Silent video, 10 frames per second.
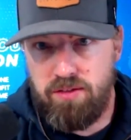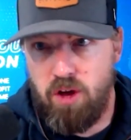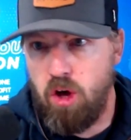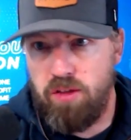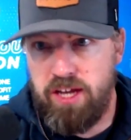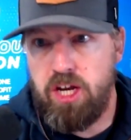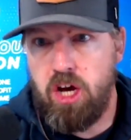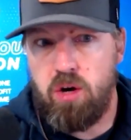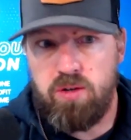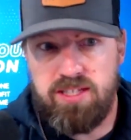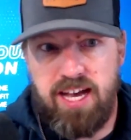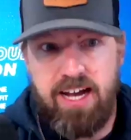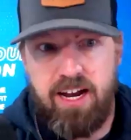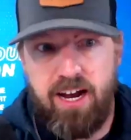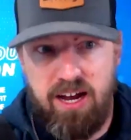All they know is
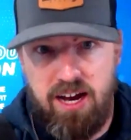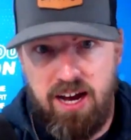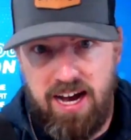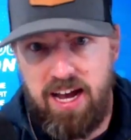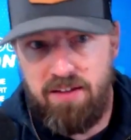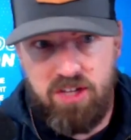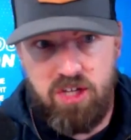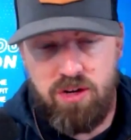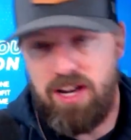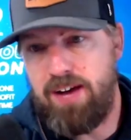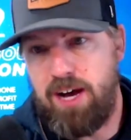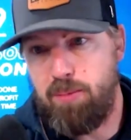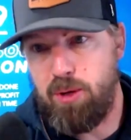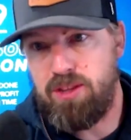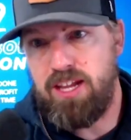that I have a unit of
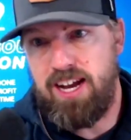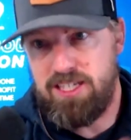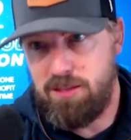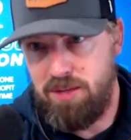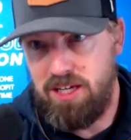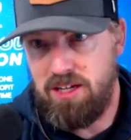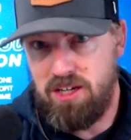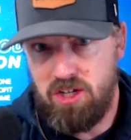output that has to be